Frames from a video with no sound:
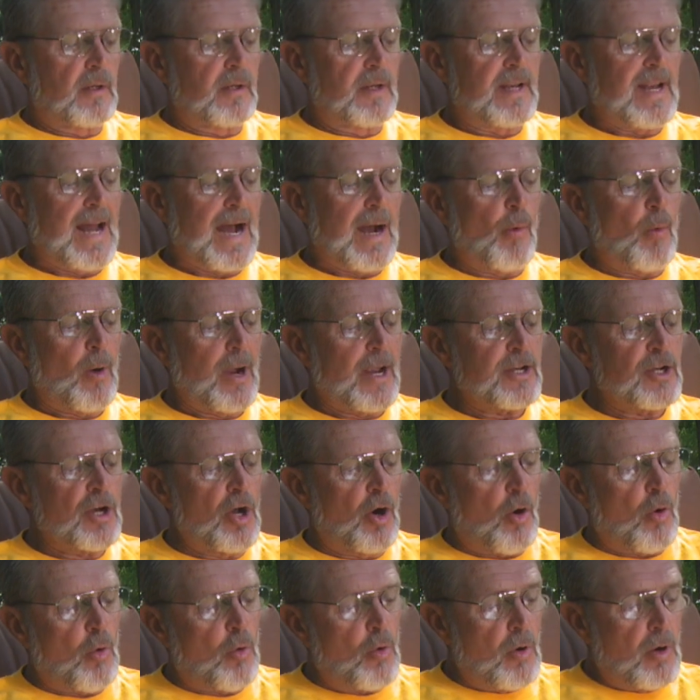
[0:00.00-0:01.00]
Now I
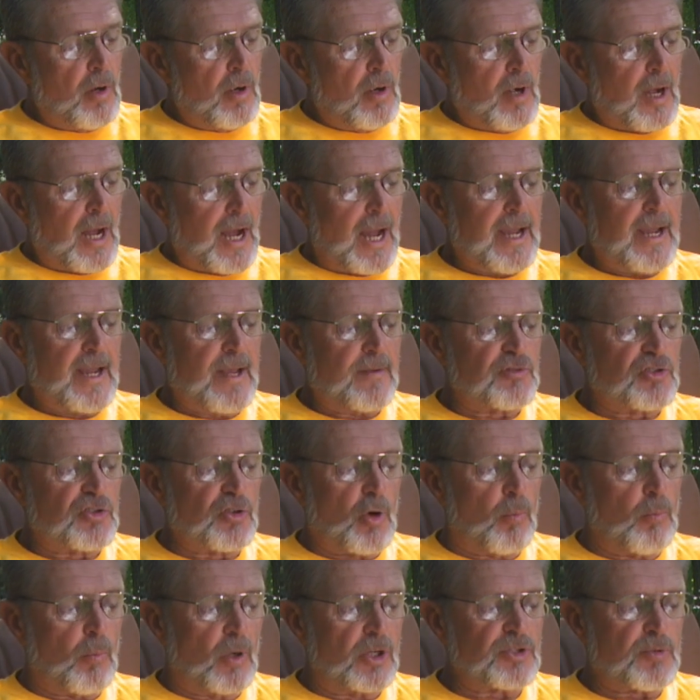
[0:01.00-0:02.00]
know I have
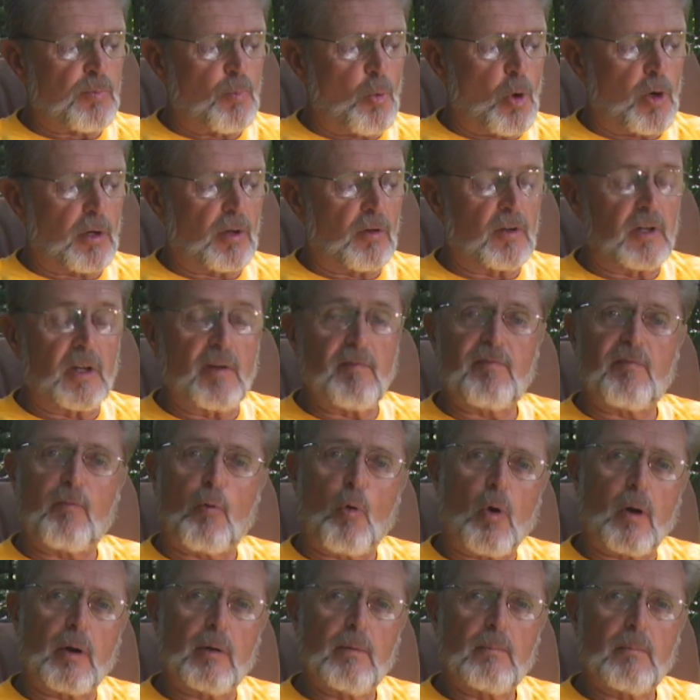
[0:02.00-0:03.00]
so much more to live
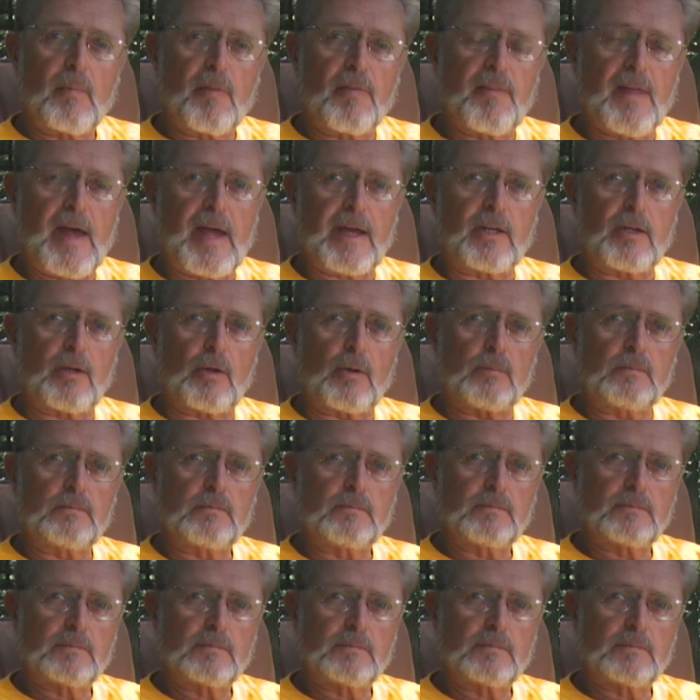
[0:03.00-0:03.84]
for. Thank you.